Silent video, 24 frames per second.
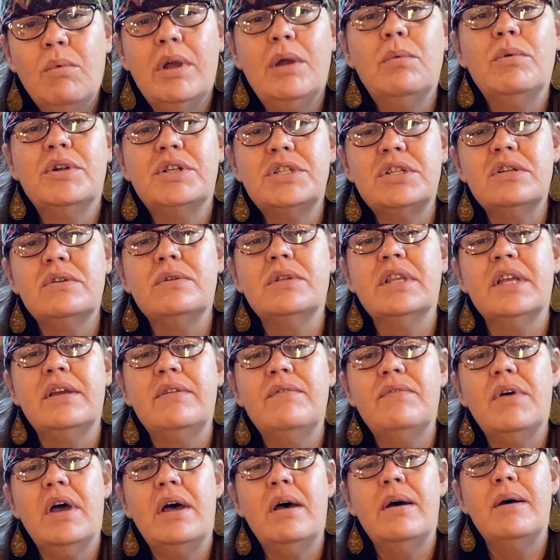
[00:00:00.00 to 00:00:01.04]
We were to
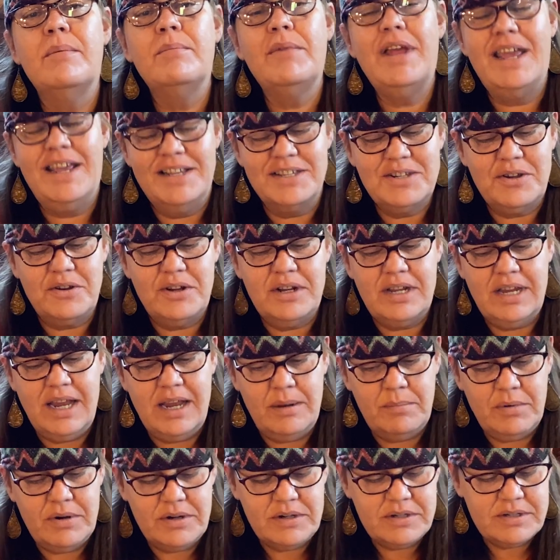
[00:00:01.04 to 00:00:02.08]
live as good
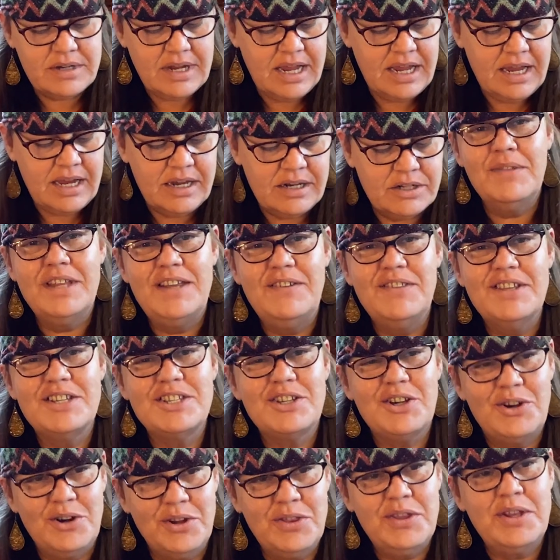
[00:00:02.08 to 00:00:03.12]
neighbors and leave this
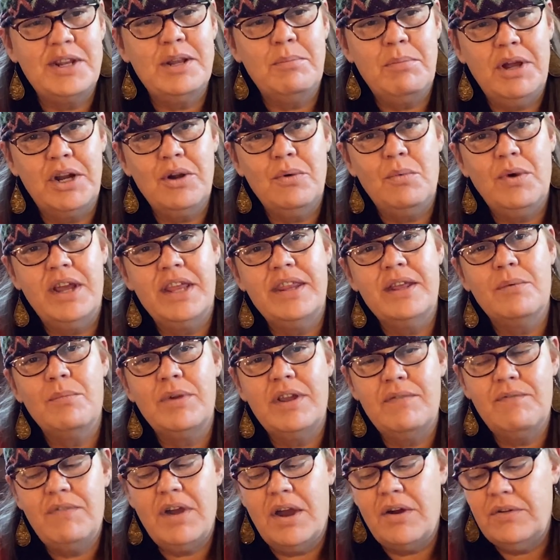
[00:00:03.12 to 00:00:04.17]
earth in a better way than
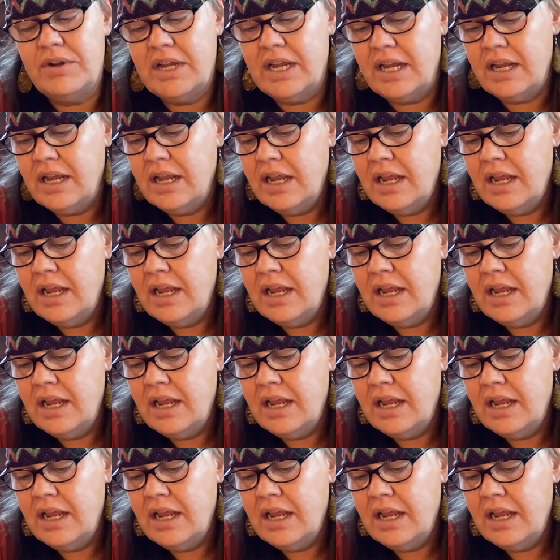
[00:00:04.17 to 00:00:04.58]
we found it.